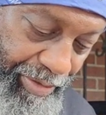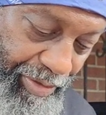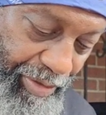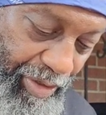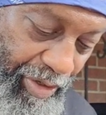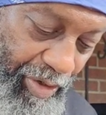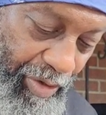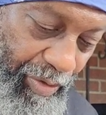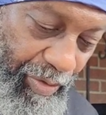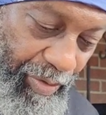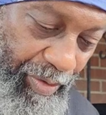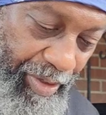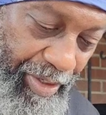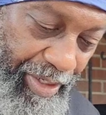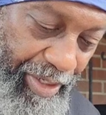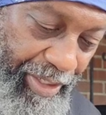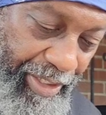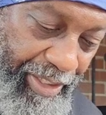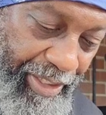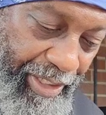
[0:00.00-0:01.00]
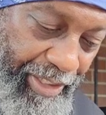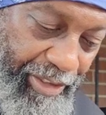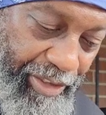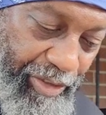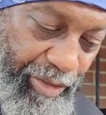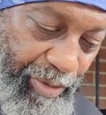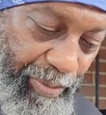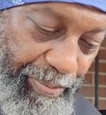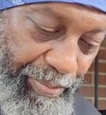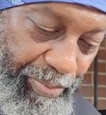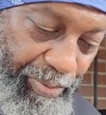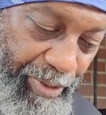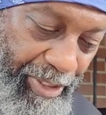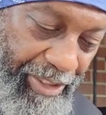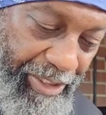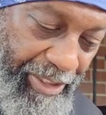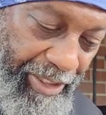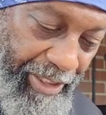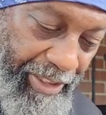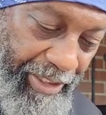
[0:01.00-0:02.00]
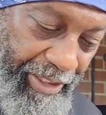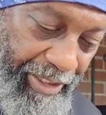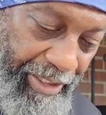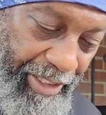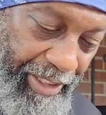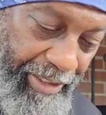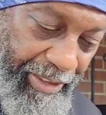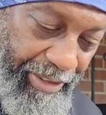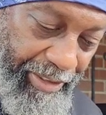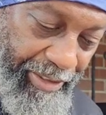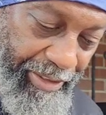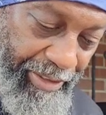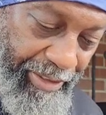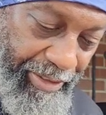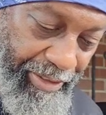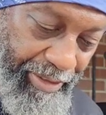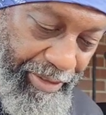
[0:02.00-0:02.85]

No. Gets to preaching. Gets.